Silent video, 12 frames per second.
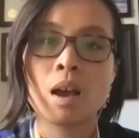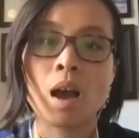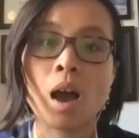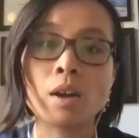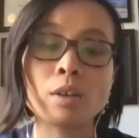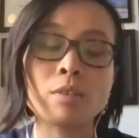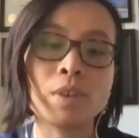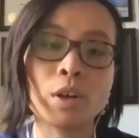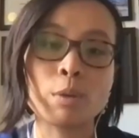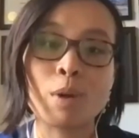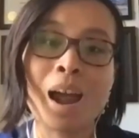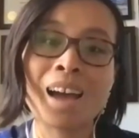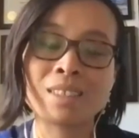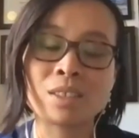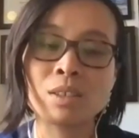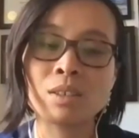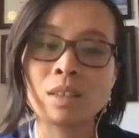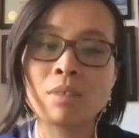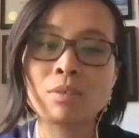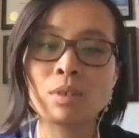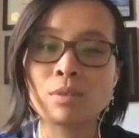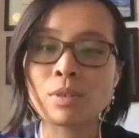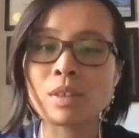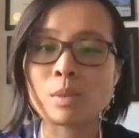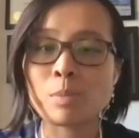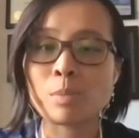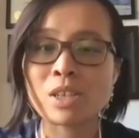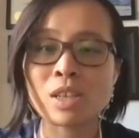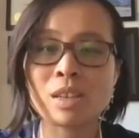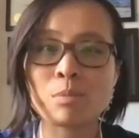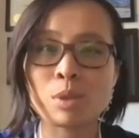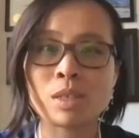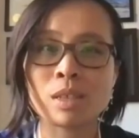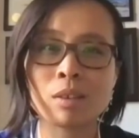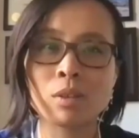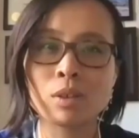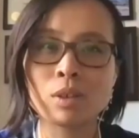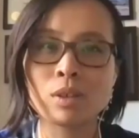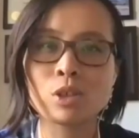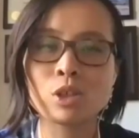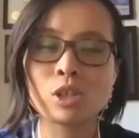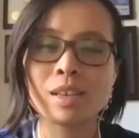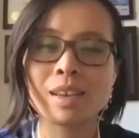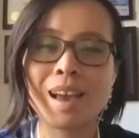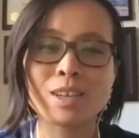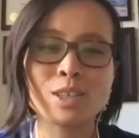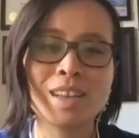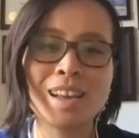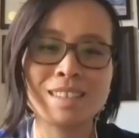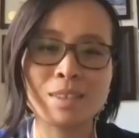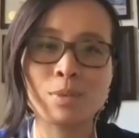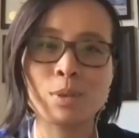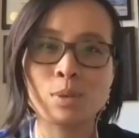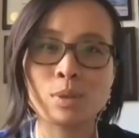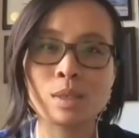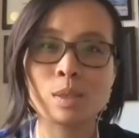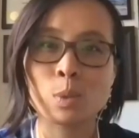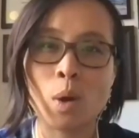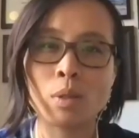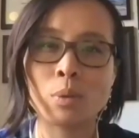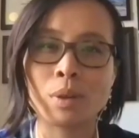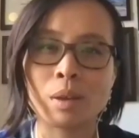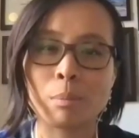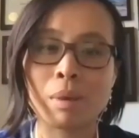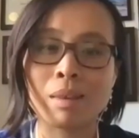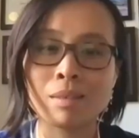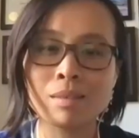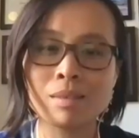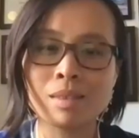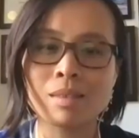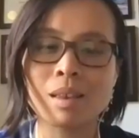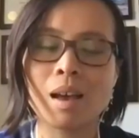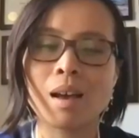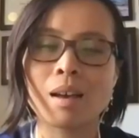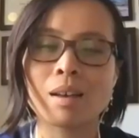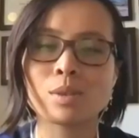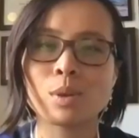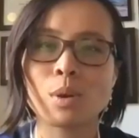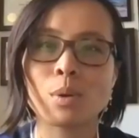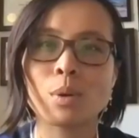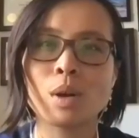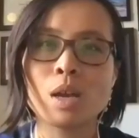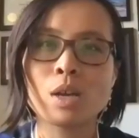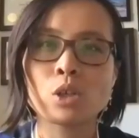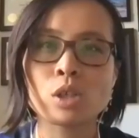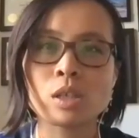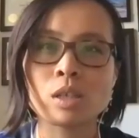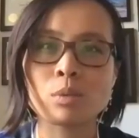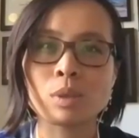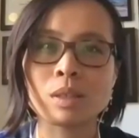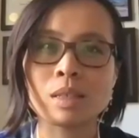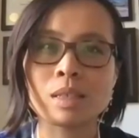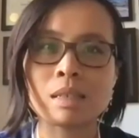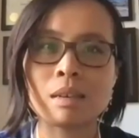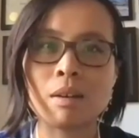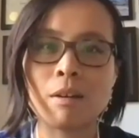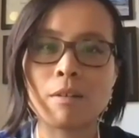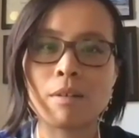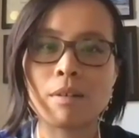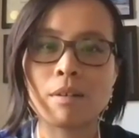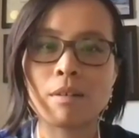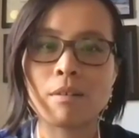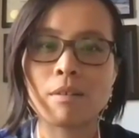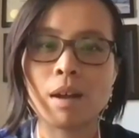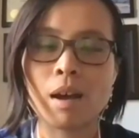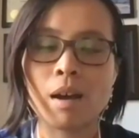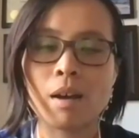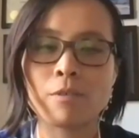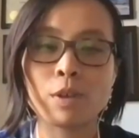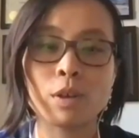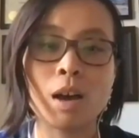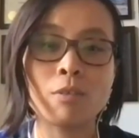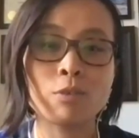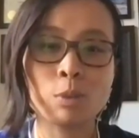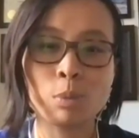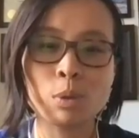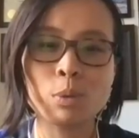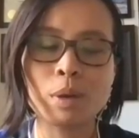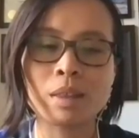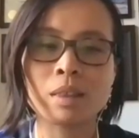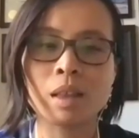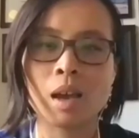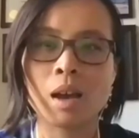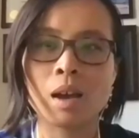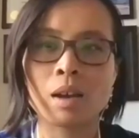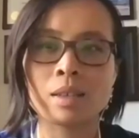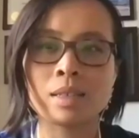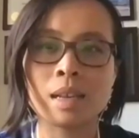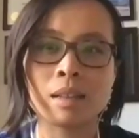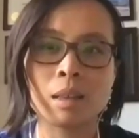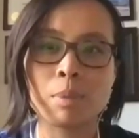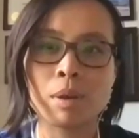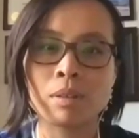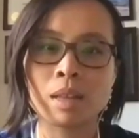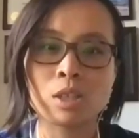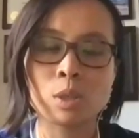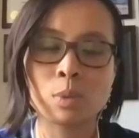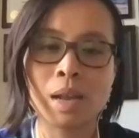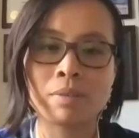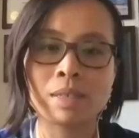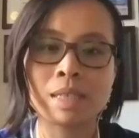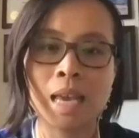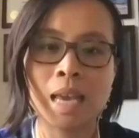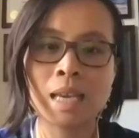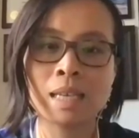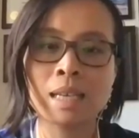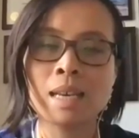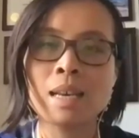On a very practical level for this patient in particular, she actually had difficulty swallowing pills. So she really didn't feel comfortable with a daily pill that she would have to take,